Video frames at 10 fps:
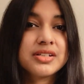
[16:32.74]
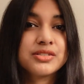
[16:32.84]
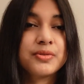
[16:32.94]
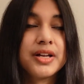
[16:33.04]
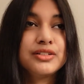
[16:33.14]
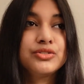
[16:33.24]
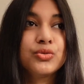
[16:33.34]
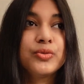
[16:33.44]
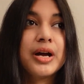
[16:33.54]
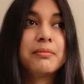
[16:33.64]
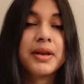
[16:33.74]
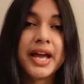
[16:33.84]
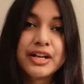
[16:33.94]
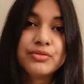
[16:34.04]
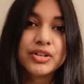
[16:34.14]
as well, so we
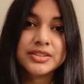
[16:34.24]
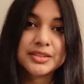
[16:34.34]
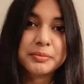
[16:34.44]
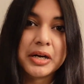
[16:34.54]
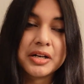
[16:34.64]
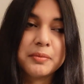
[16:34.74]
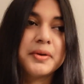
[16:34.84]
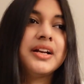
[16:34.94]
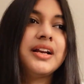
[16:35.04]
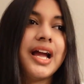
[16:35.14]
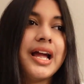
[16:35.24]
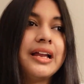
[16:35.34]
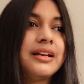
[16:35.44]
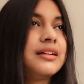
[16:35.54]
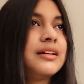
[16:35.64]
applied for this apartment,
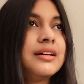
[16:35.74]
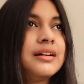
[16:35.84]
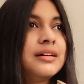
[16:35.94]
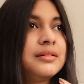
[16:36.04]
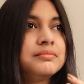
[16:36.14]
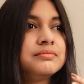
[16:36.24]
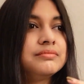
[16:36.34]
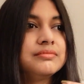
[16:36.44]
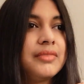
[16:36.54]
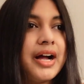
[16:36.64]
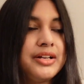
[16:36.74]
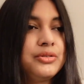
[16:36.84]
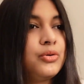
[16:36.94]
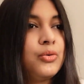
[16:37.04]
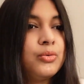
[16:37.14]
and I
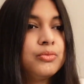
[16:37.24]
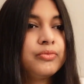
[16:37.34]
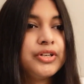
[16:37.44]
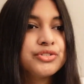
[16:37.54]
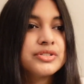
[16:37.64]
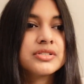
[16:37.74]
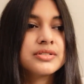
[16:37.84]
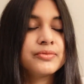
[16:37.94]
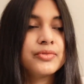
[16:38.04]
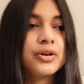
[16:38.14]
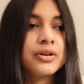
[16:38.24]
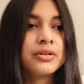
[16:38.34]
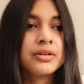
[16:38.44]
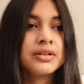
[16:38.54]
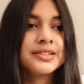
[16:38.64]
don't know, we just were
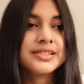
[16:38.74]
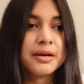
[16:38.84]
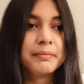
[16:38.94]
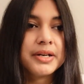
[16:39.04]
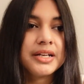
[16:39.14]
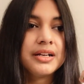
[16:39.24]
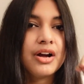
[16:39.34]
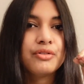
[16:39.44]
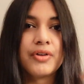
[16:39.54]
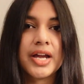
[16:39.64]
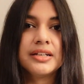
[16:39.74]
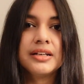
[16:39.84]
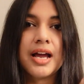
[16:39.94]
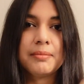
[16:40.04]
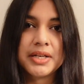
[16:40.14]
submitting our final
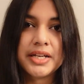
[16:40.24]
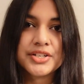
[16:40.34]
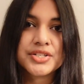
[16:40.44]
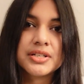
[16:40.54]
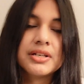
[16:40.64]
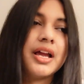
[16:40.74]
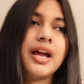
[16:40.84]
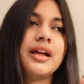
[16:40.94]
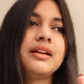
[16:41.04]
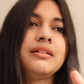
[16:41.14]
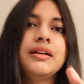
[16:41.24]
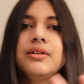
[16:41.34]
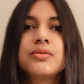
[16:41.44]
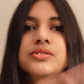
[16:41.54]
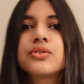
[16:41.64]
application and
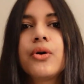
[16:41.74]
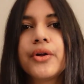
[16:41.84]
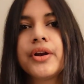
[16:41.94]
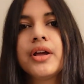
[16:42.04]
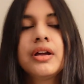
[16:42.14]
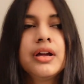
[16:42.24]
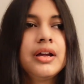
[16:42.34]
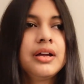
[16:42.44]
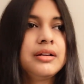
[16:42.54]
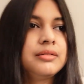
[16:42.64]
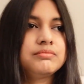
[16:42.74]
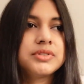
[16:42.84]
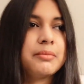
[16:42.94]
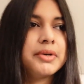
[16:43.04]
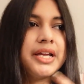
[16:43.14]
it was gone.
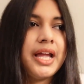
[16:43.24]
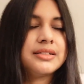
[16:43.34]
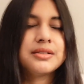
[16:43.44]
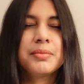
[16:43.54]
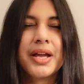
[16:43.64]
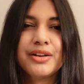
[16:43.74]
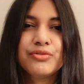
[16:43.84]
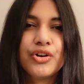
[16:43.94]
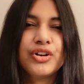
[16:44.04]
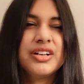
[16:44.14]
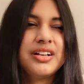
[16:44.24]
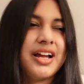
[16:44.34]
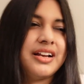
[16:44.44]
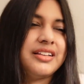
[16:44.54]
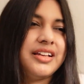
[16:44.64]
Somebody else applied for it
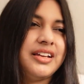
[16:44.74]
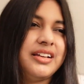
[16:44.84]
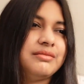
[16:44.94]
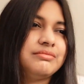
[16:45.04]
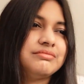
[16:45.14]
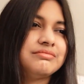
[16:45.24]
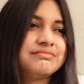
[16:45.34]
and they